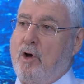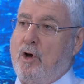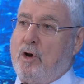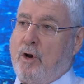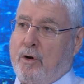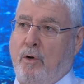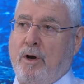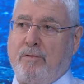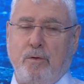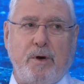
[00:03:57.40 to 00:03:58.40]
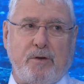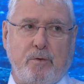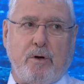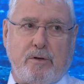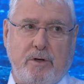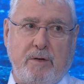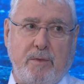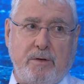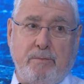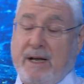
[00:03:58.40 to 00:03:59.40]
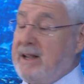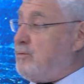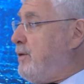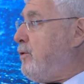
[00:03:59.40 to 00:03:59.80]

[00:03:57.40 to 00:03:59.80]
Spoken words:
not only for wastewater treatment, but as well for